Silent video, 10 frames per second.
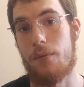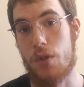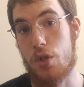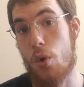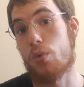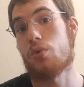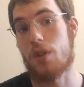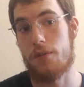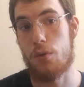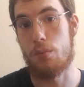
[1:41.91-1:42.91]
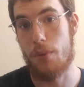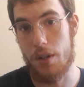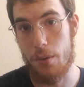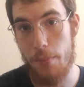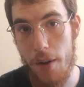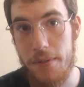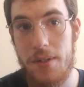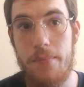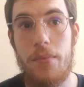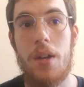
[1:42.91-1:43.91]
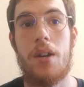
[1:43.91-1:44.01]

which also give you minor buffs.